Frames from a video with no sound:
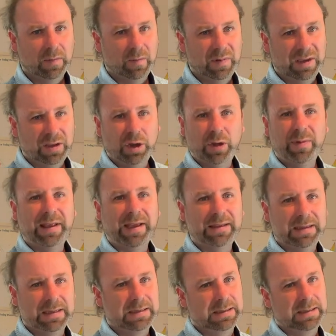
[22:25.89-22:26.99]
We accumulate
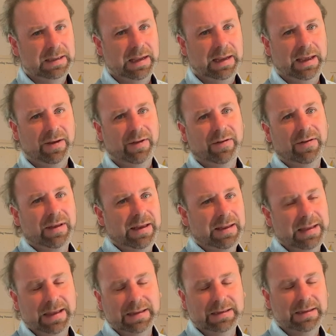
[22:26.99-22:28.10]
this in
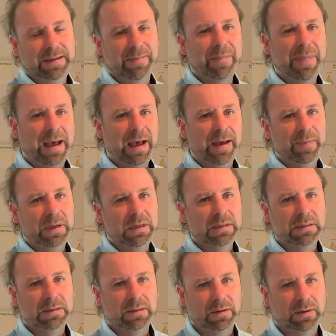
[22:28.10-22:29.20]
that
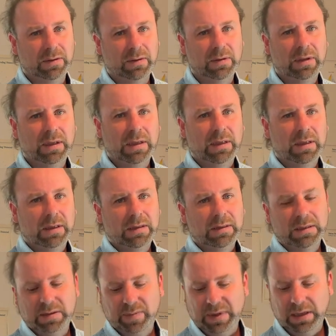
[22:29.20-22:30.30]
compartment, so
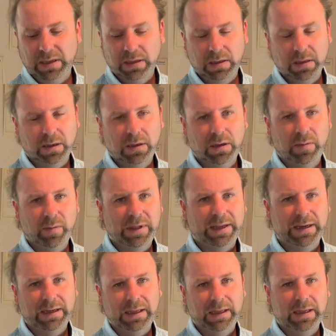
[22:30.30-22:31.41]
there's a bit
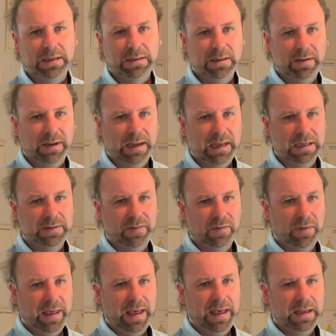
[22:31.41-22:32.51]
accumulated here, so I'm going to ask
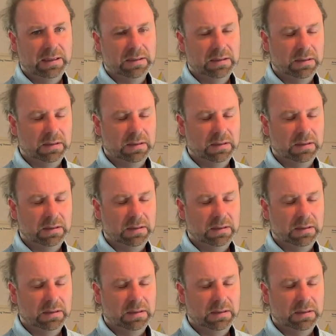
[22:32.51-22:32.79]
for that.